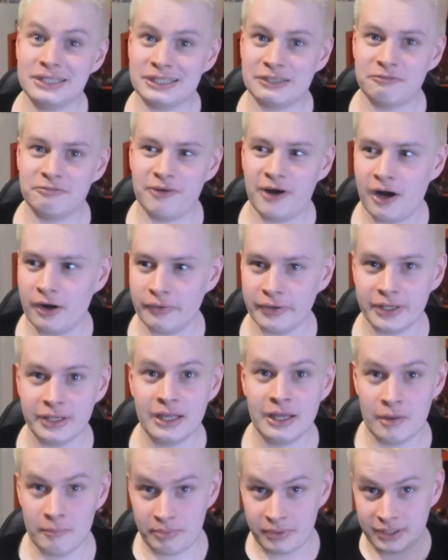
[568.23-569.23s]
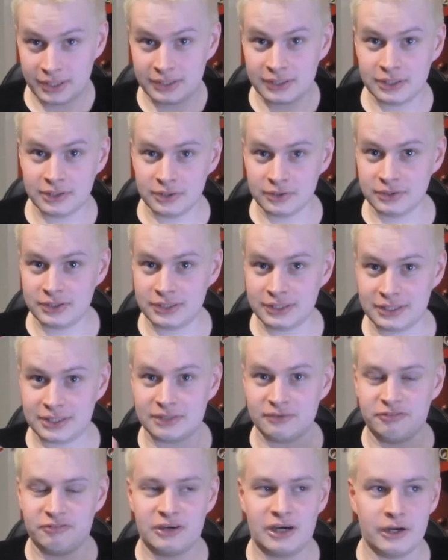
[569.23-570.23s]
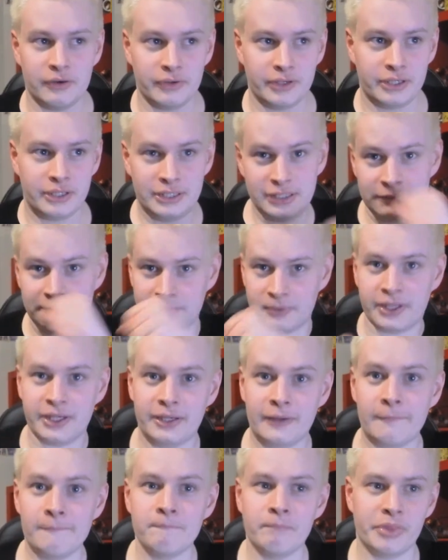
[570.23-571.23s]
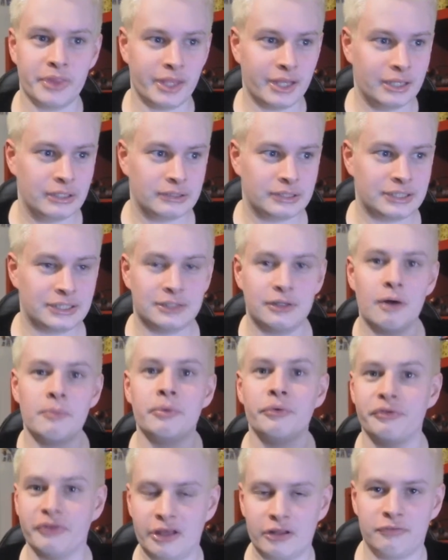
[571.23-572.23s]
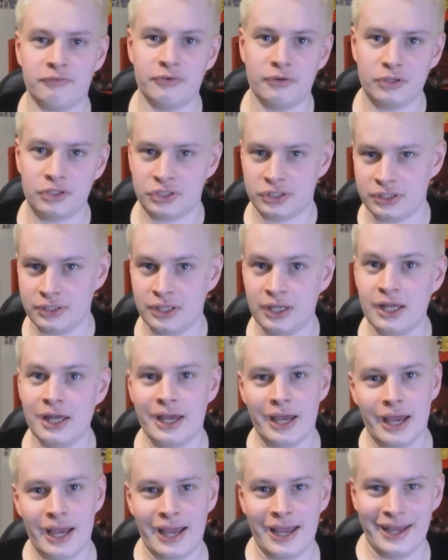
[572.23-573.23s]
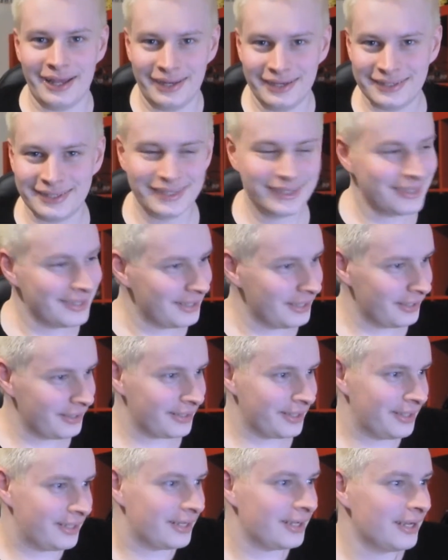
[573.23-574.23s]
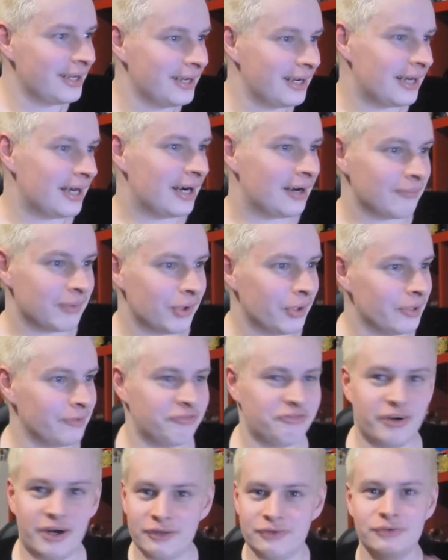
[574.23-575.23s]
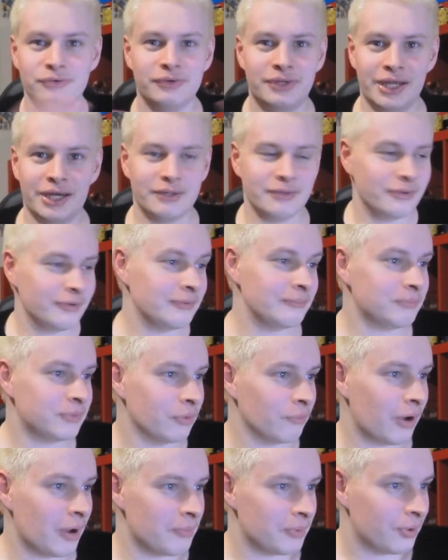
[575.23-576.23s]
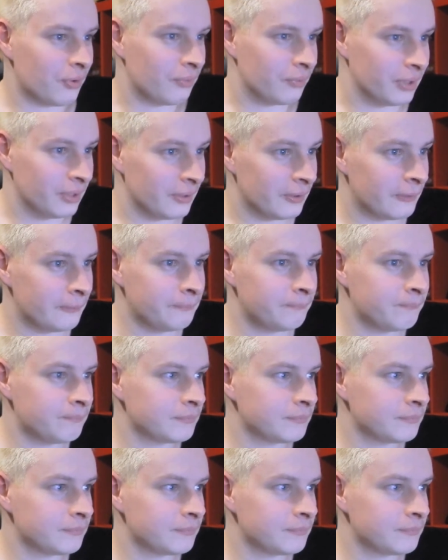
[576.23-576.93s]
Safari, but in the Yoshi Safari he's playing, it's double death version. And, okay, I'm going far too down the rabbit hole here.